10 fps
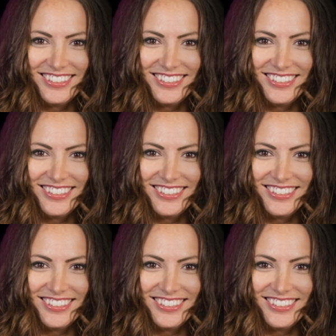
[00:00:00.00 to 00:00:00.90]

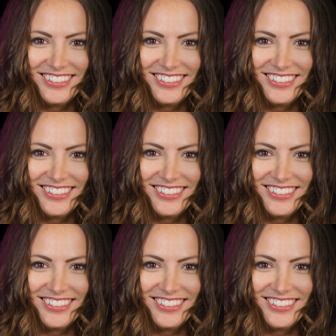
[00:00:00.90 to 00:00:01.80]

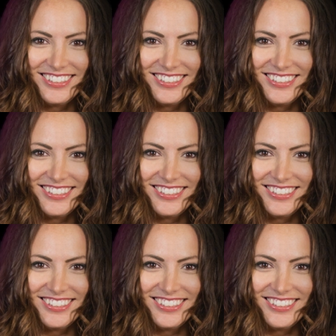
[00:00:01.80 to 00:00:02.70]

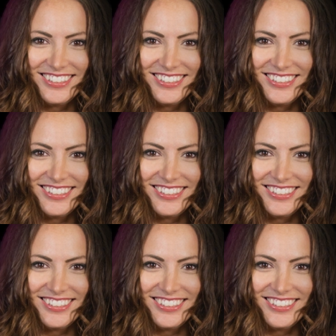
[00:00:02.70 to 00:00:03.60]

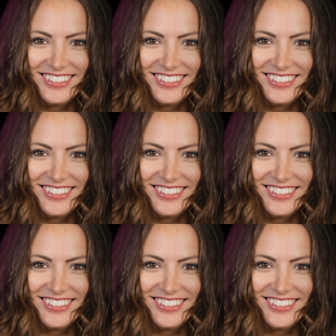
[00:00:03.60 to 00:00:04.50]

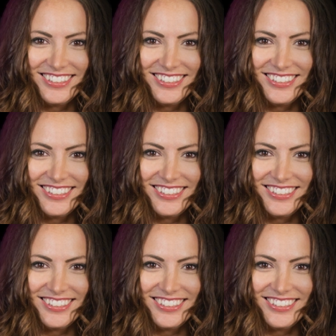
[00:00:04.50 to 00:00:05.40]

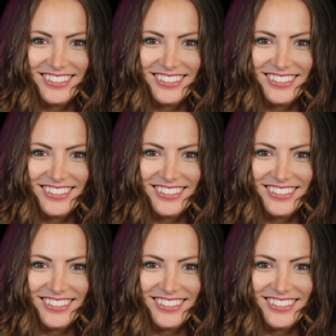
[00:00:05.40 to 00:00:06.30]

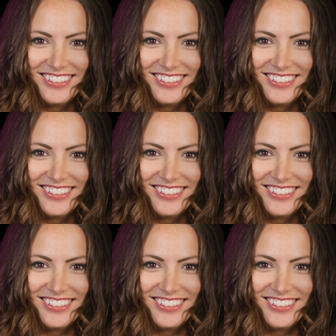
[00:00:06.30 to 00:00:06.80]
[no speech]